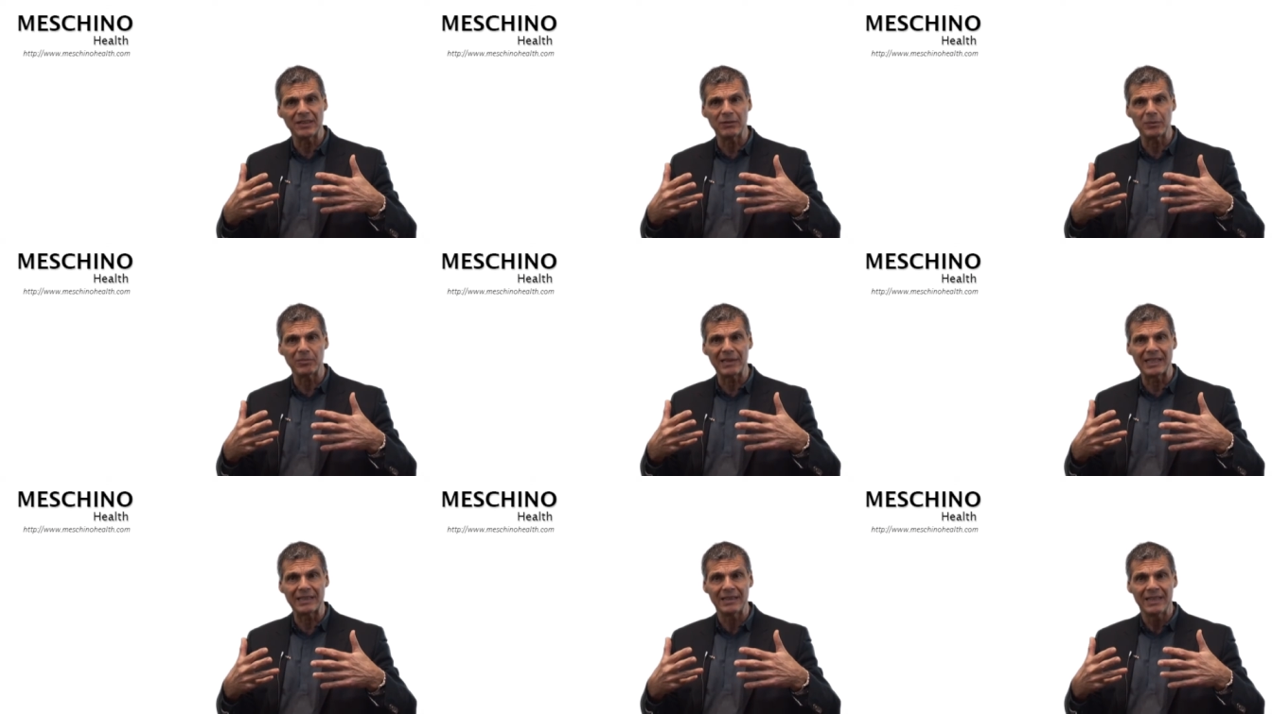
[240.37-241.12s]
of the
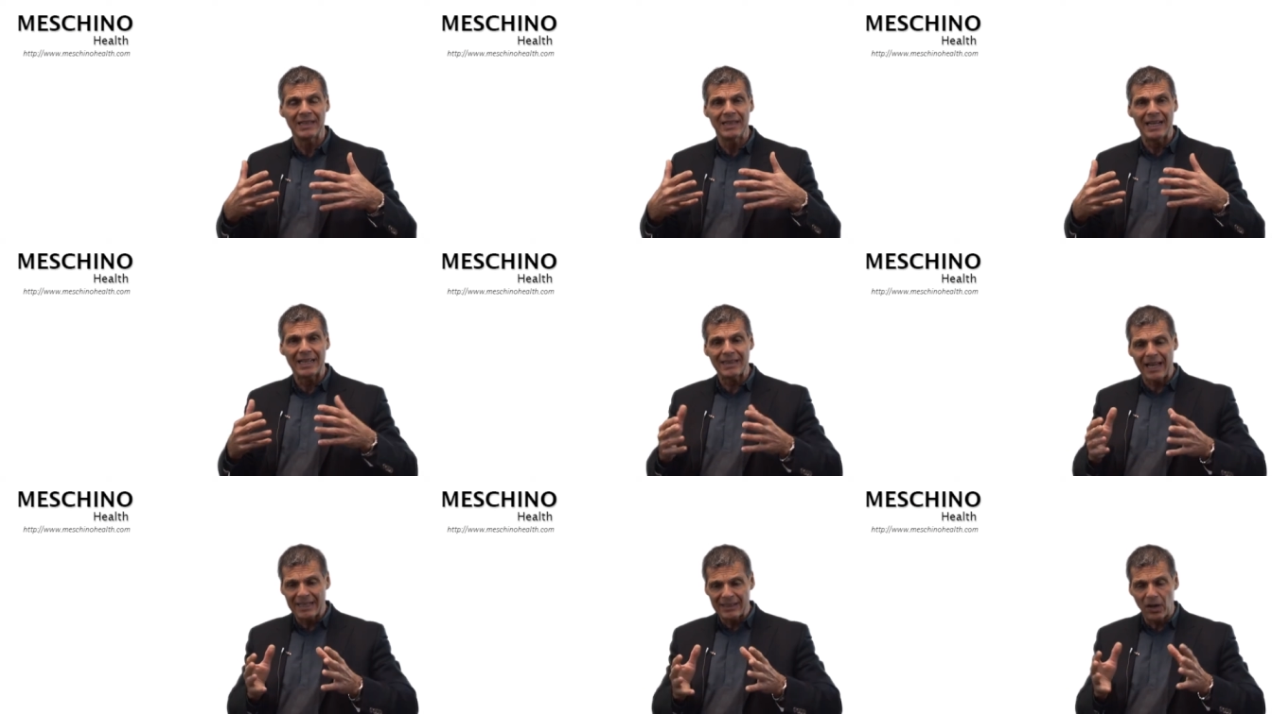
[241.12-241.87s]
brain, and,
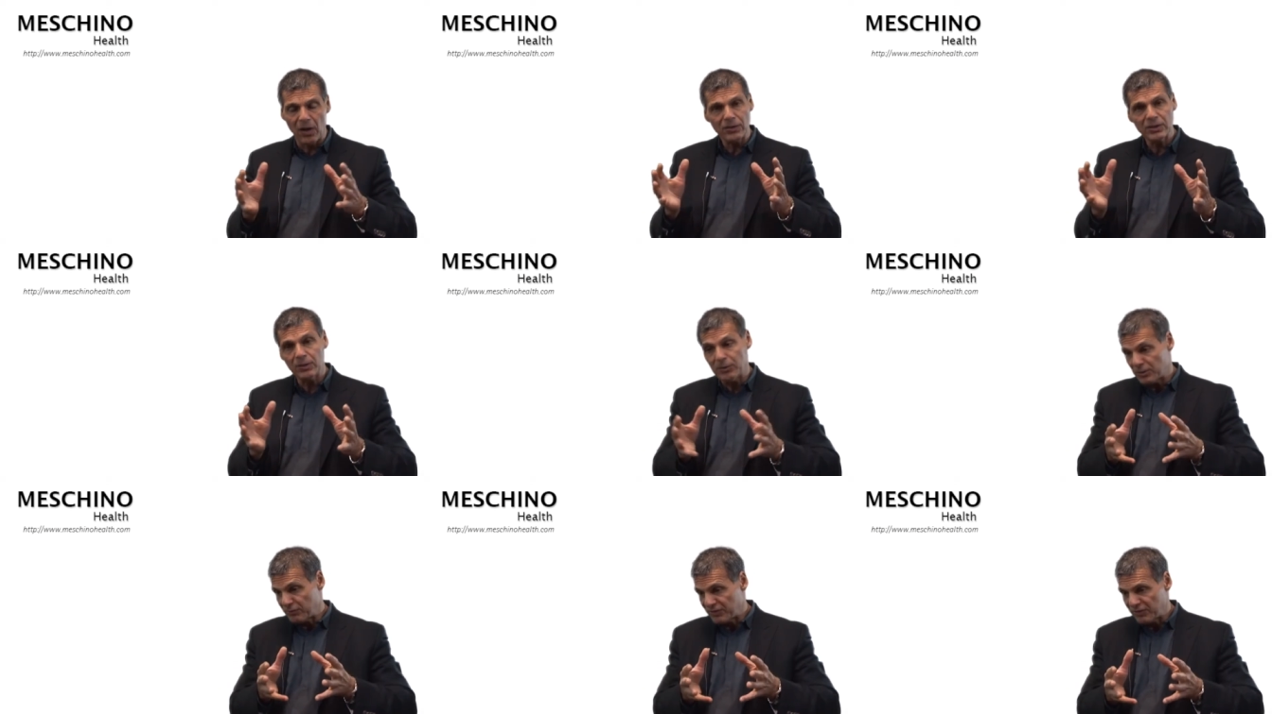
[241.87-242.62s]
and
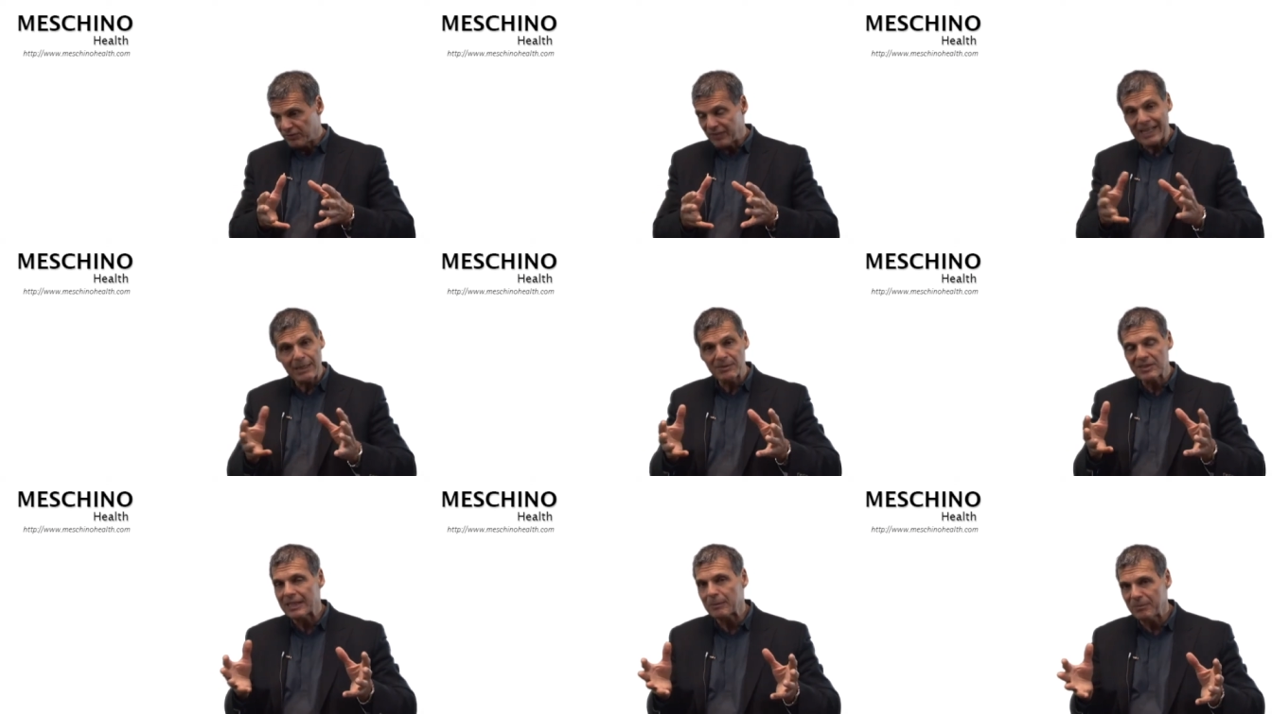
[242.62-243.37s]
also
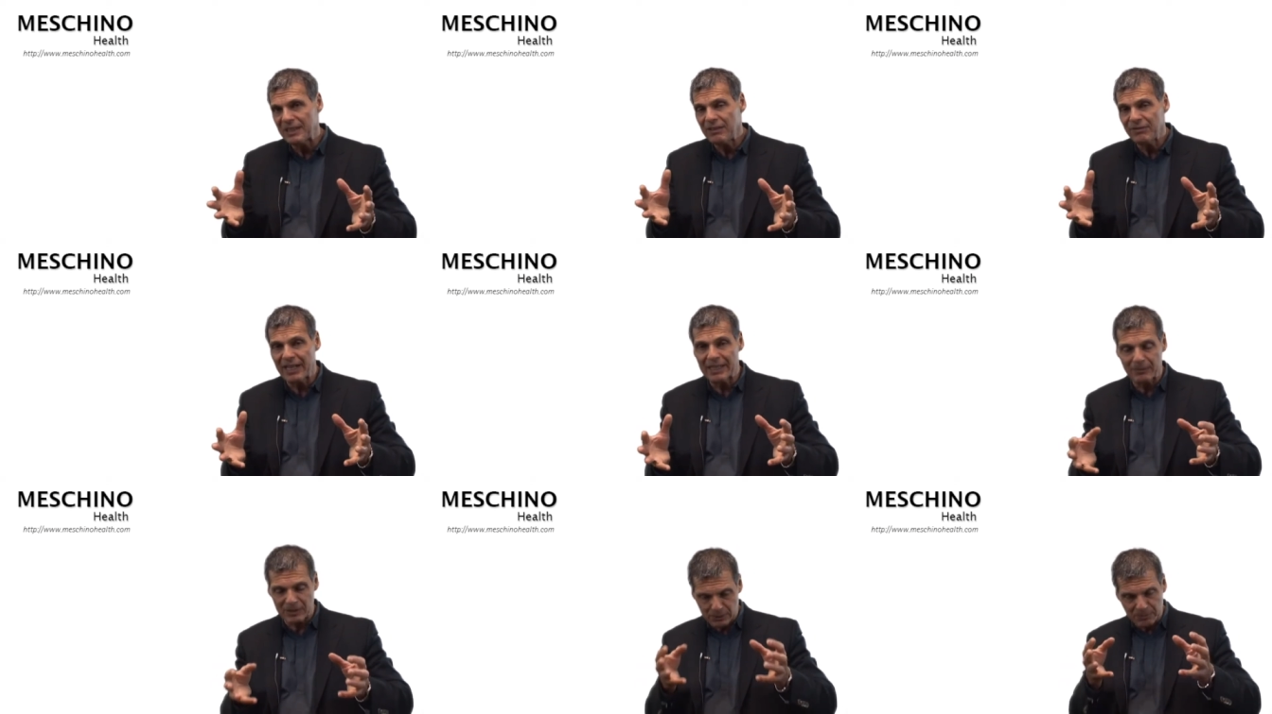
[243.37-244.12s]
vitamins like B
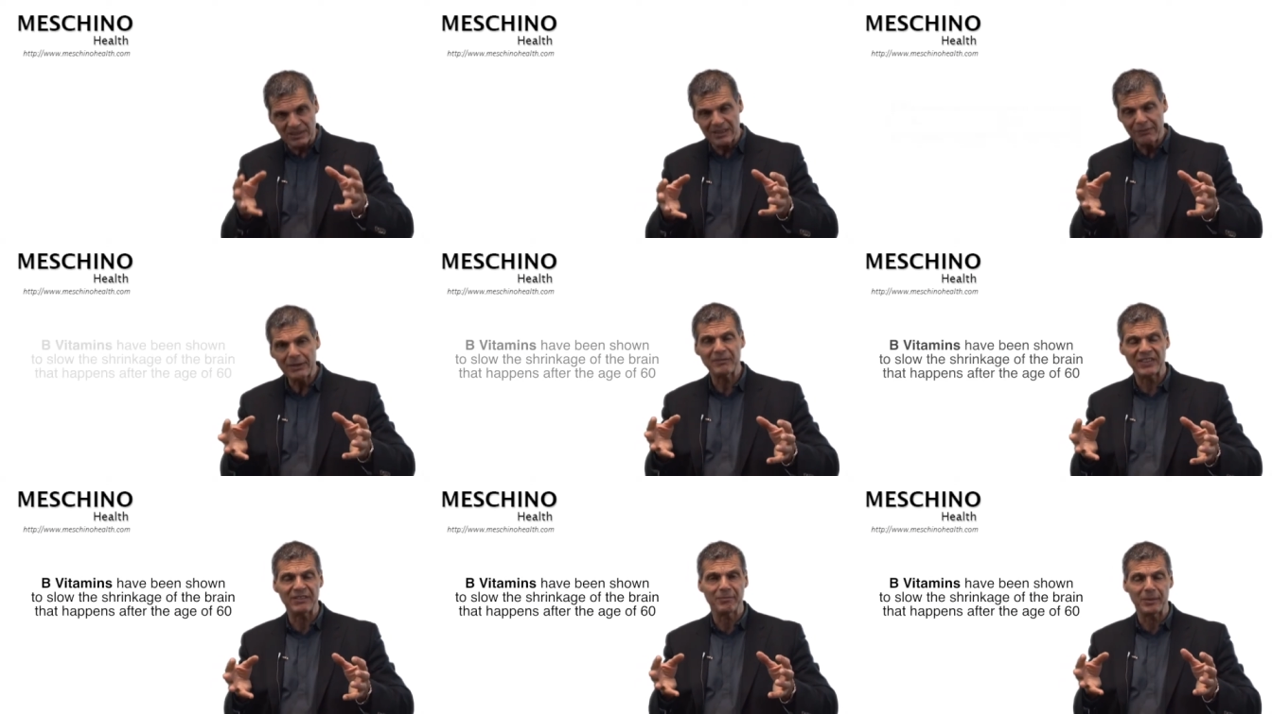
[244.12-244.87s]
vitamins, specific
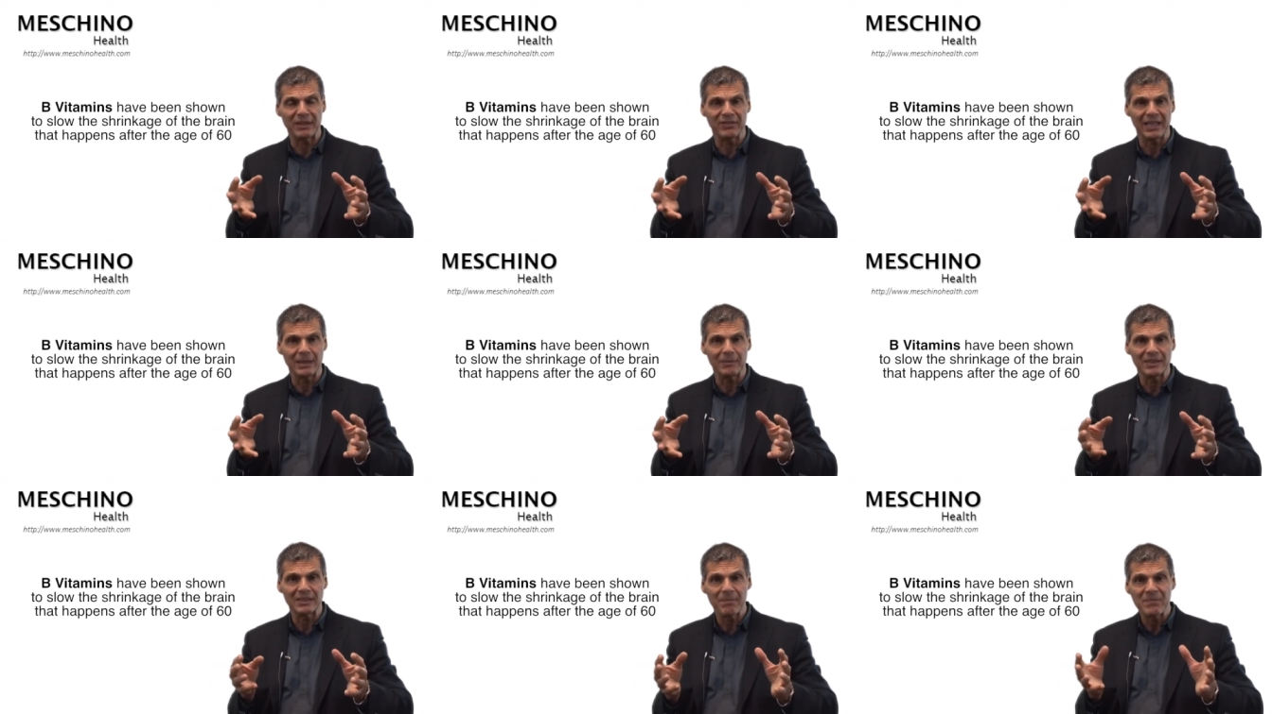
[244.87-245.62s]
B, B
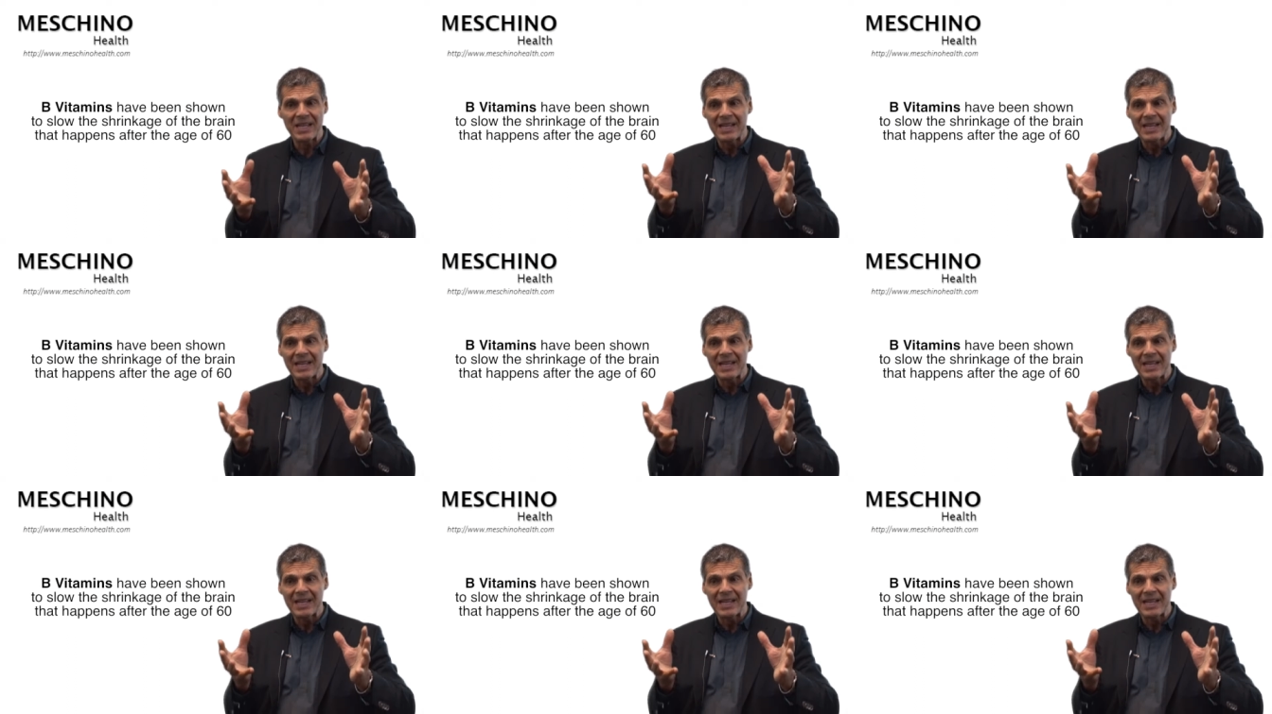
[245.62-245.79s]
vitamins,